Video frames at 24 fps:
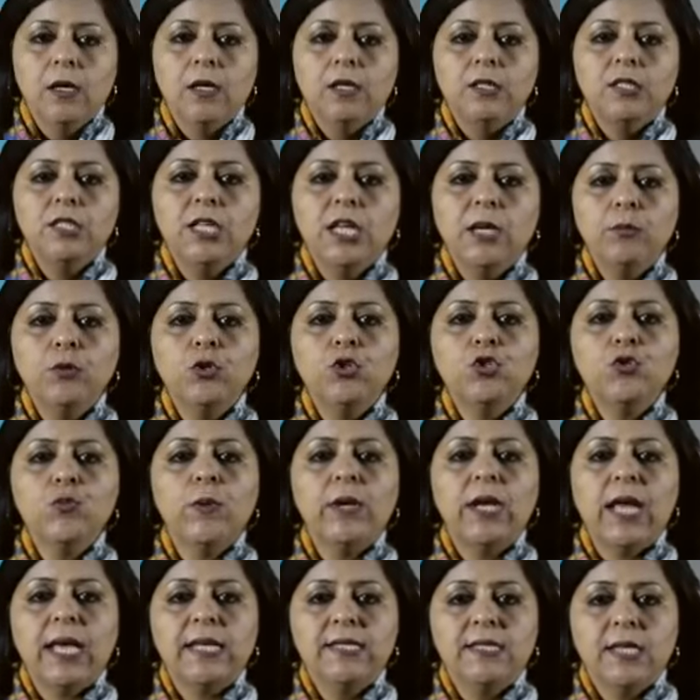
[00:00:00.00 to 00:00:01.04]

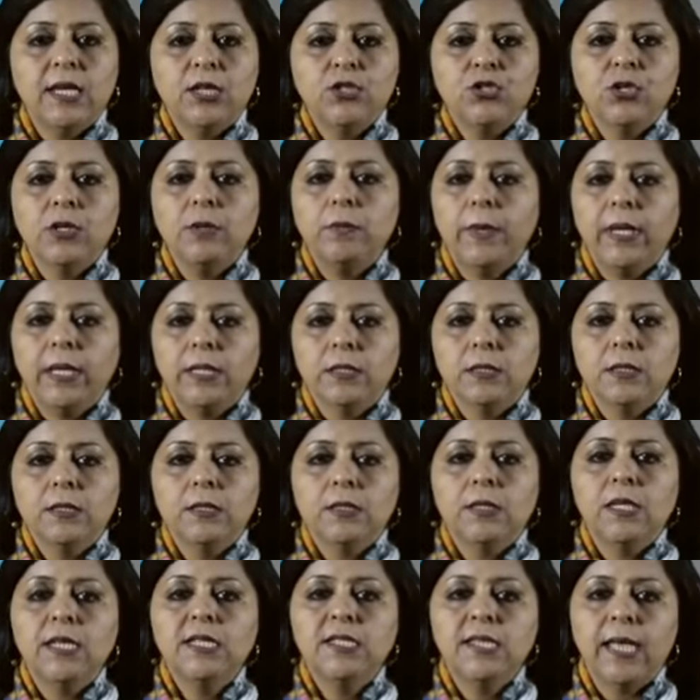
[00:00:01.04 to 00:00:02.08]
Demutualization means
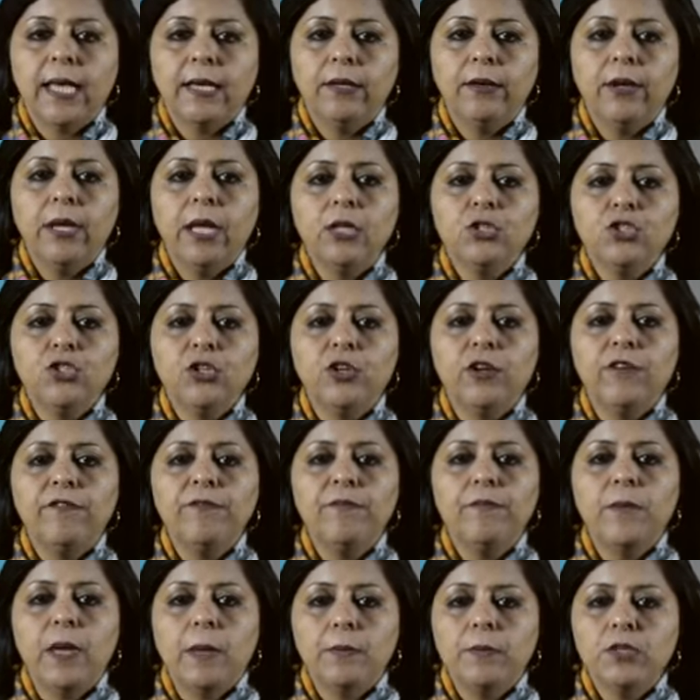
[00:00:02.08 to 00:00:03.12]
the segregation
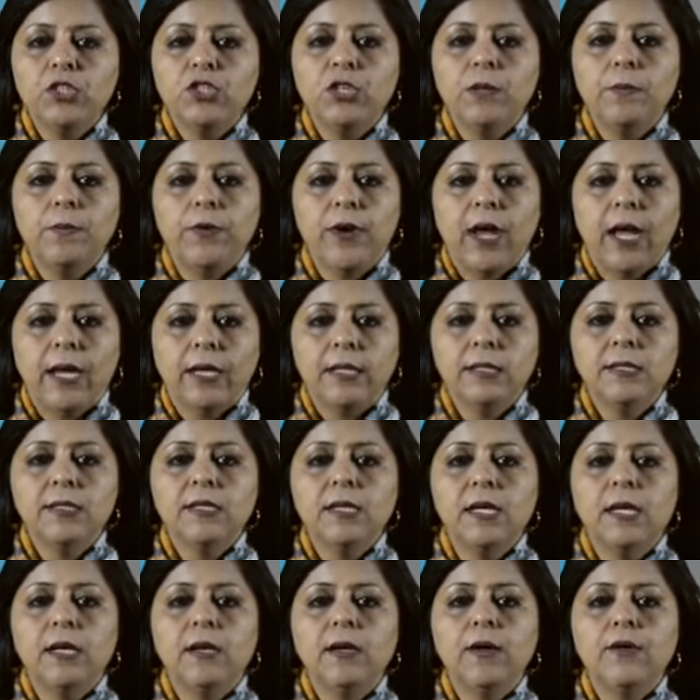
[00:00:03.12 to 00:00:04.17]
of membership rights
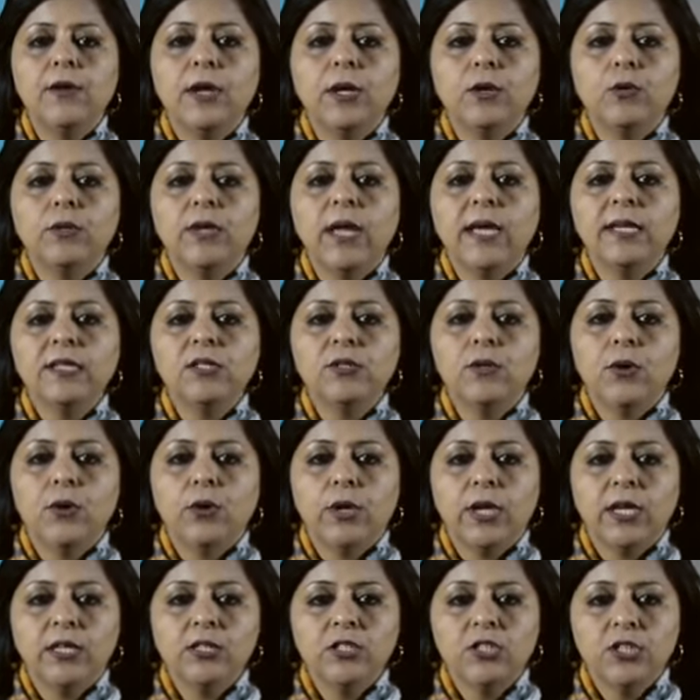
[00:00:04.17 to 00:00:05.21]
in a recognized
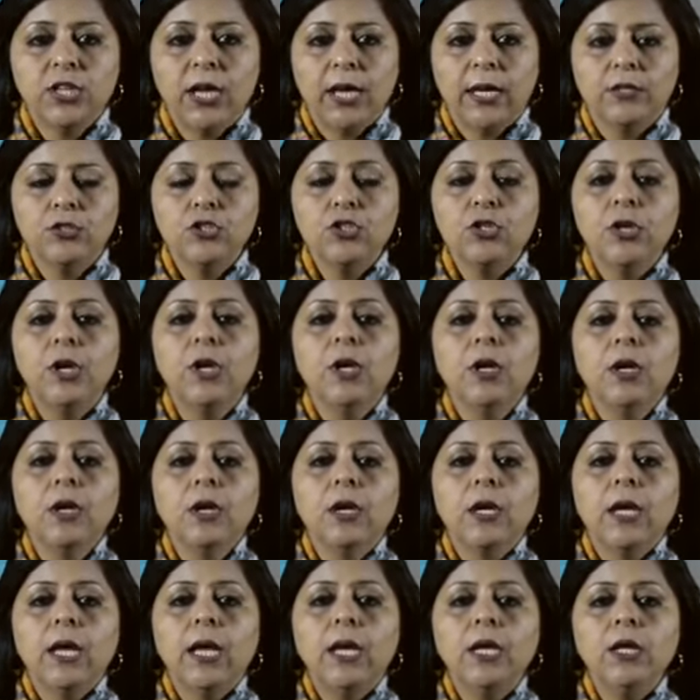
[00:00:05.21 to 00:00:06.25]
stock exchange
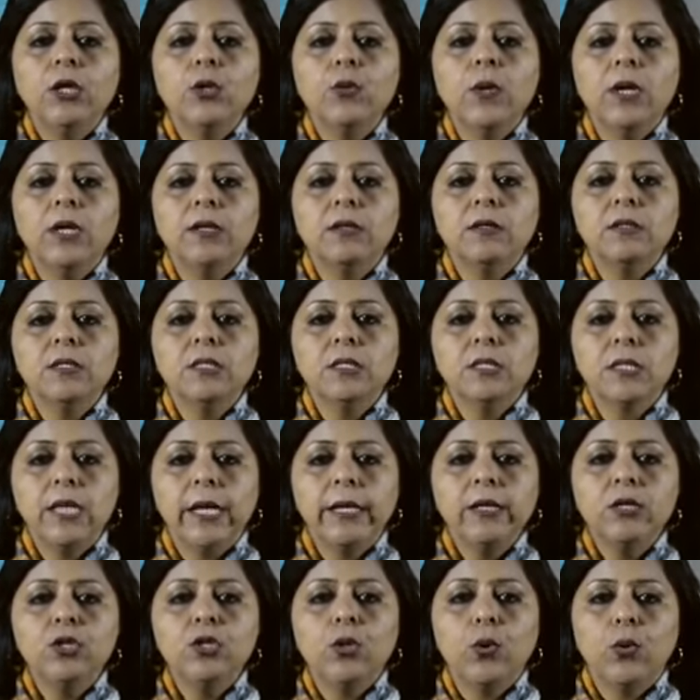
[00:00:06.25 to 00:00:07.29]
into a
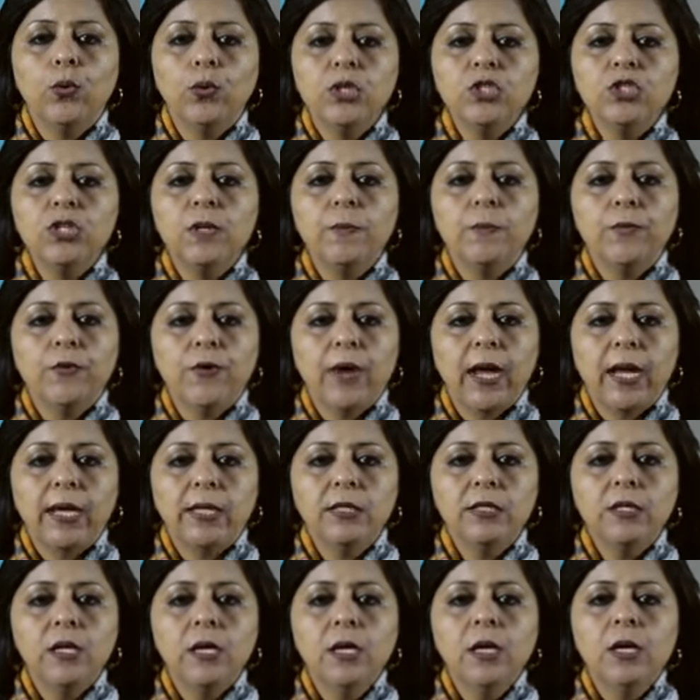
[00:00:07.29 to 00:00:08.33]
distinct ownership
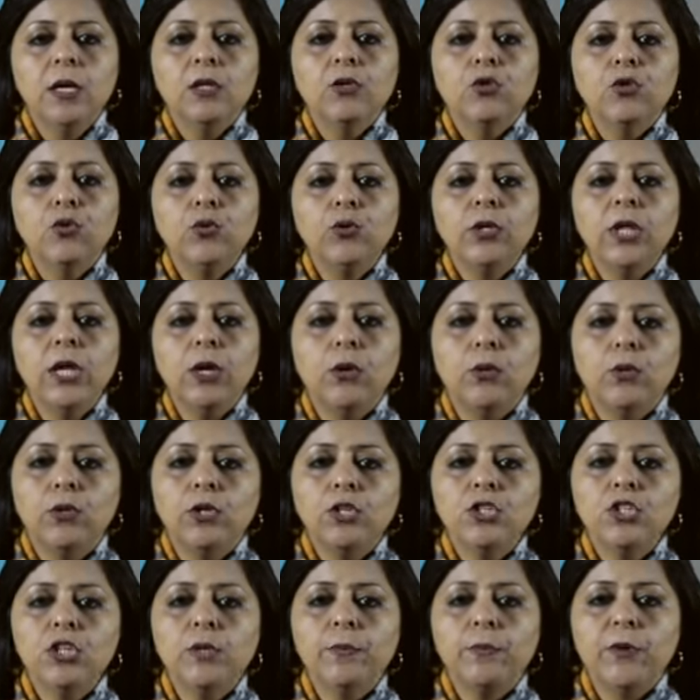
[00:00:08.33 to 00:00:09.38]
right through the
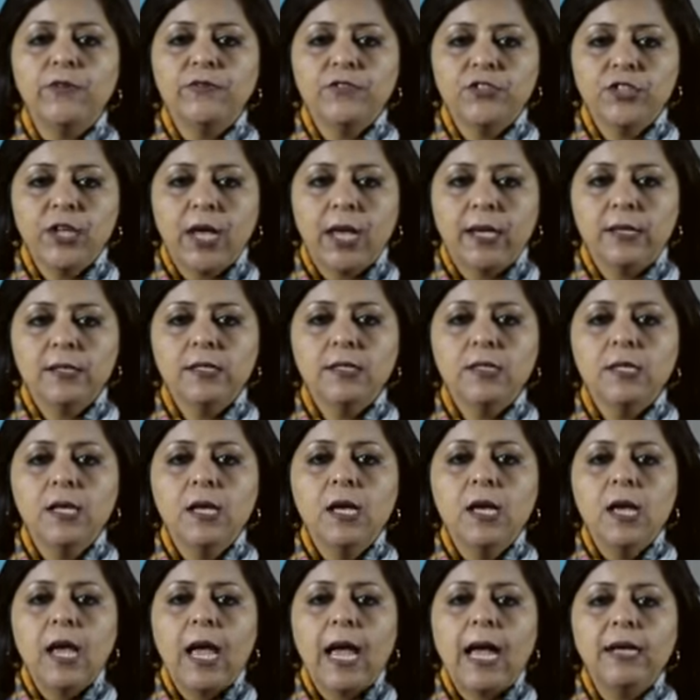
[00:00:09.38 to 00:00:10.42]
ownership of shares
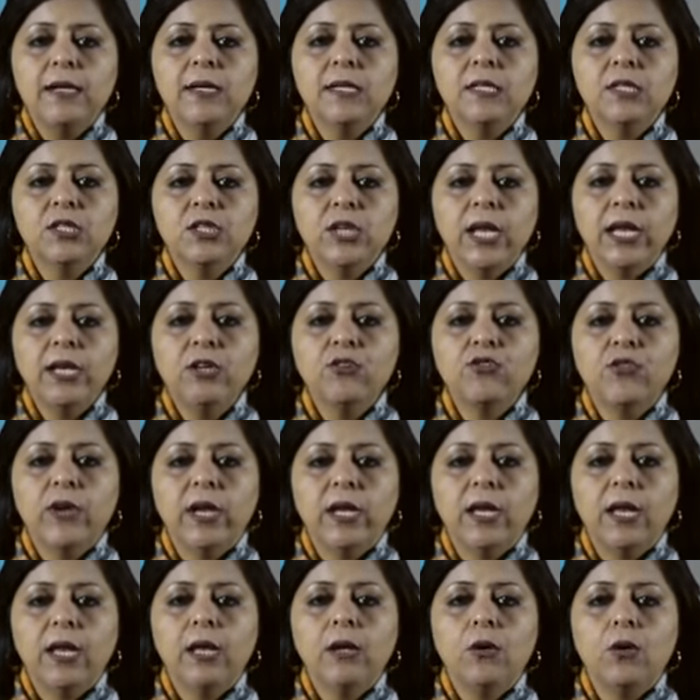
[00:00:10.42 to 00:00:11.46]
and distinct
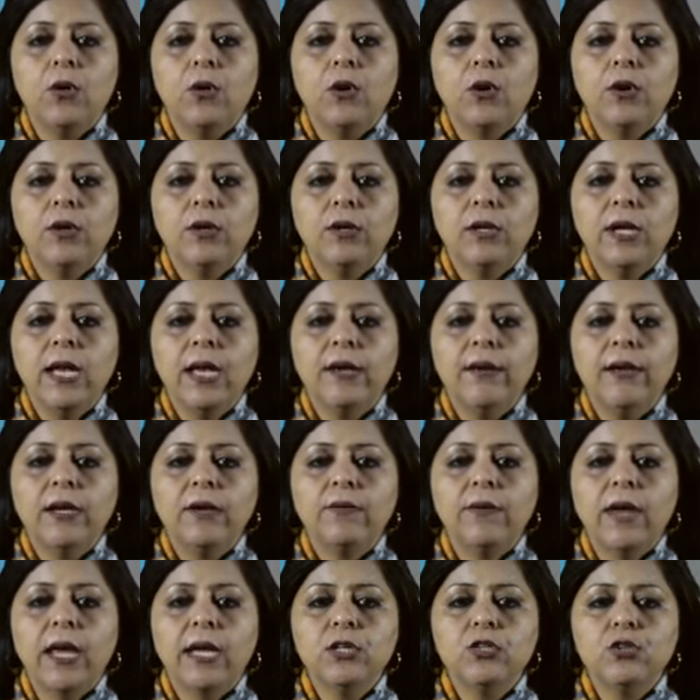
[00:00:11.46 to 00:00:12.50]
trading or clearing
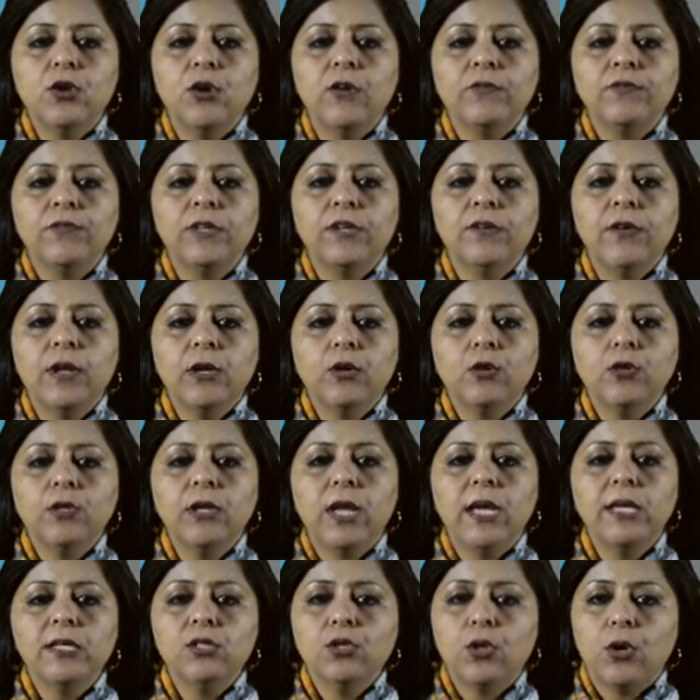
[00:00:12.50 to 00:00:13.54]
right of the
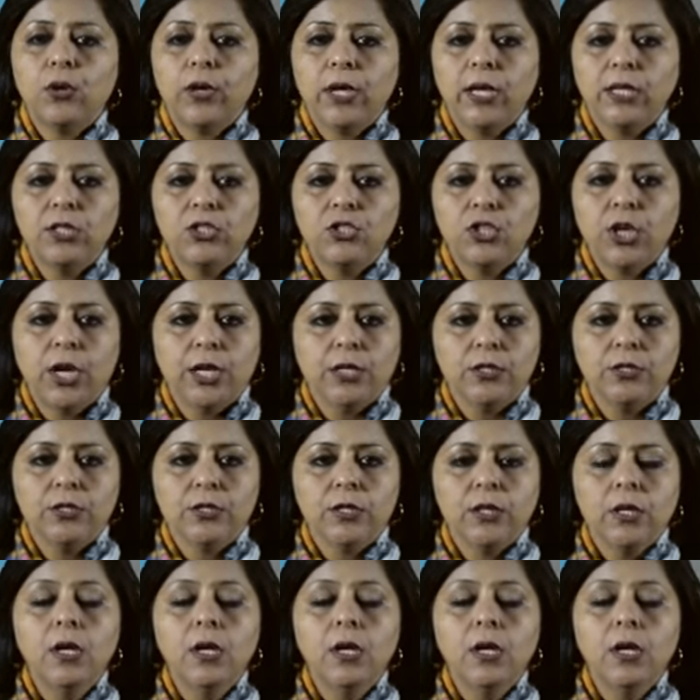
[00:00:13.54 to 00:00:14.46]
recognized stock exchange.